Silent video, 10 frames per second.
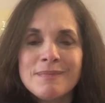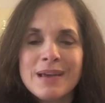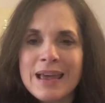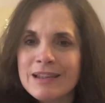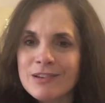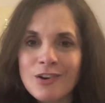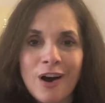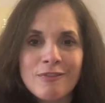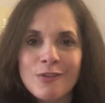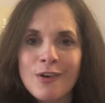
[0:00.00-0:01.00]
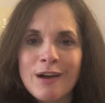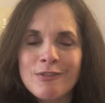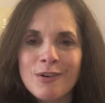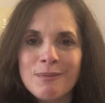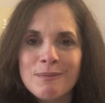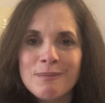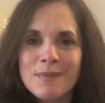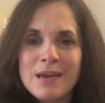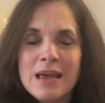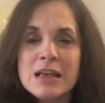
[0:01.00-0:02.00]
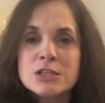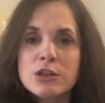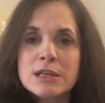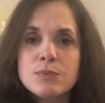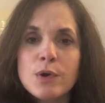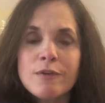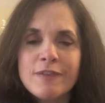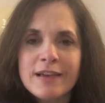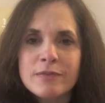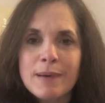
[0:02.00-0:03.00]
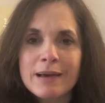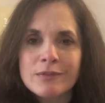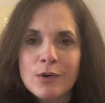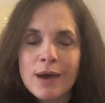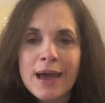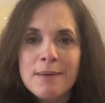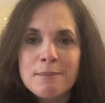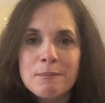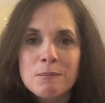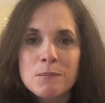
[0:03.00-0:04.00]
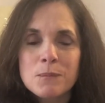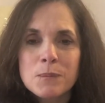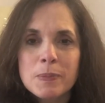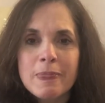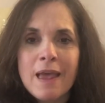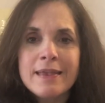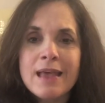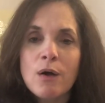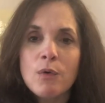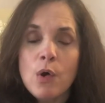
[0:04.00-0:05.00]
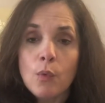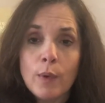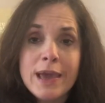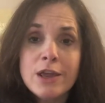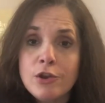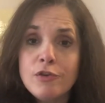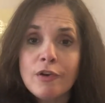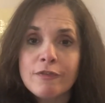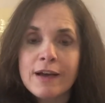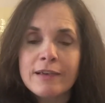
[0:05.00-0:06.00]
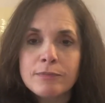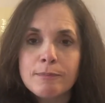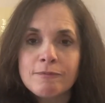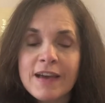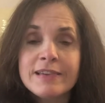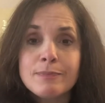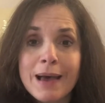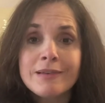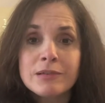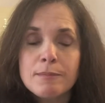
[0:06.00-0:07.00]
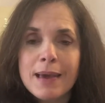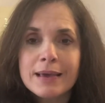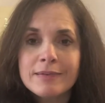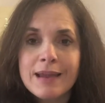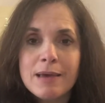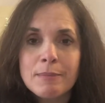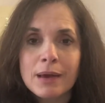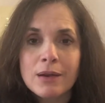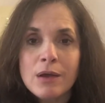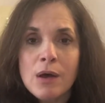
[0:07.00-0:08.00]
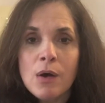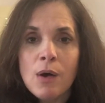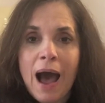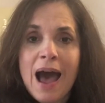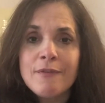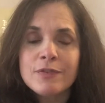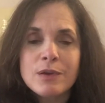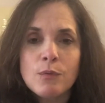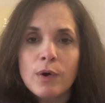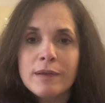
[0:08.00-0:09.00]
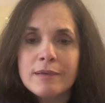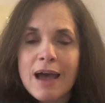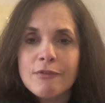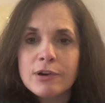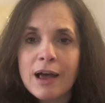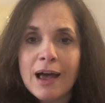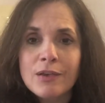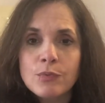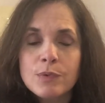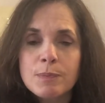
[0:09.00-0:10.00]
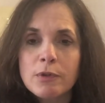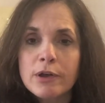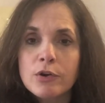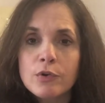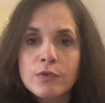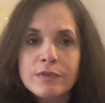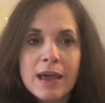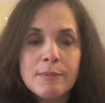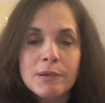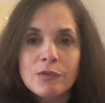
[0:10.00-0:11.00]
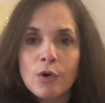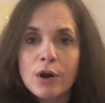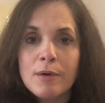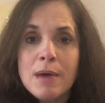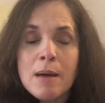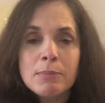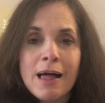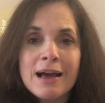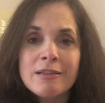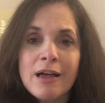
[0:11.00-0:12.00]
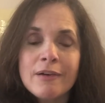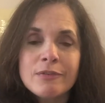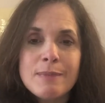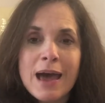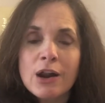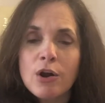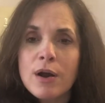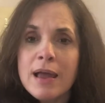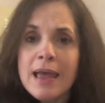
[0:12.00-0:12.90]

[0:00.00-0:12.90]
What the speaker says: It's not forever. So let's wear a face mask, okay? Now, we can use our face mask to make a statement. I've seen ones advertised with political statements on it, Black Lives Matter,